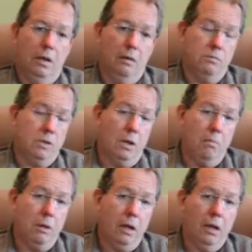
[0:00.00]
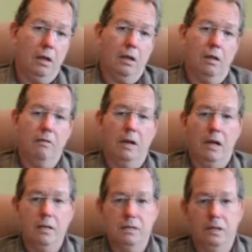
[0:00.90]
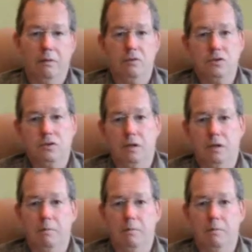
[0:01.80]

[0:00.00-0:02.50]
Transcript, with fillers: I'm diabetic, I've had a heart attack, I've a stroke.